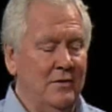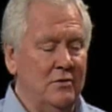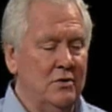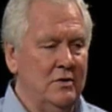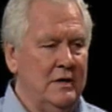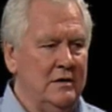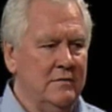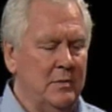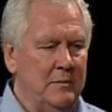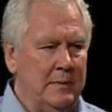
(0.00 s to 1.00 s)
The two things
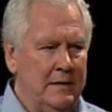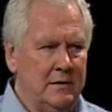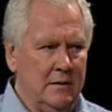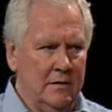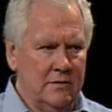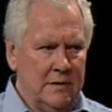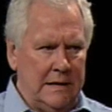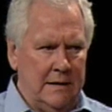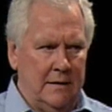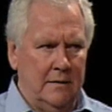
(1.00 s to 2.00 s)
have been placed close
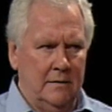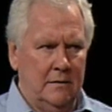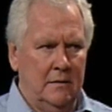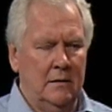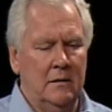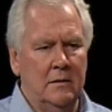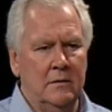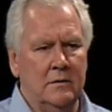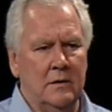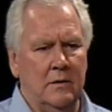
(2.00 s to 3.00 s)
together.
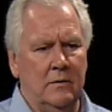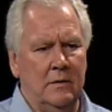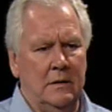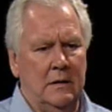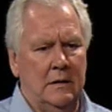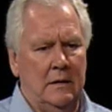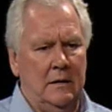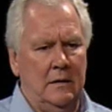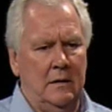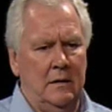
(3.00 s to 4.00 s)
So
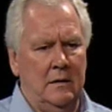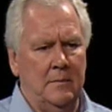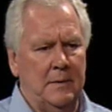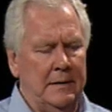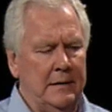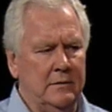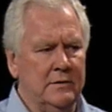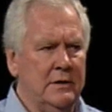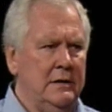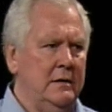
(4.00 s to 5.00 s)
in a political
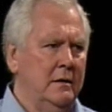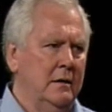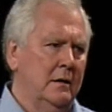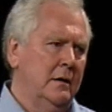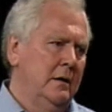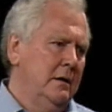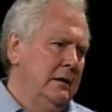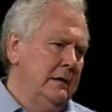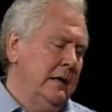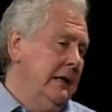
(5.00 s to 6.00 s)
scene,
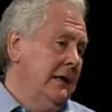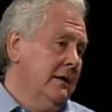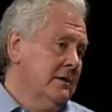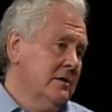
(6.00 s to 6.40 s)
in any other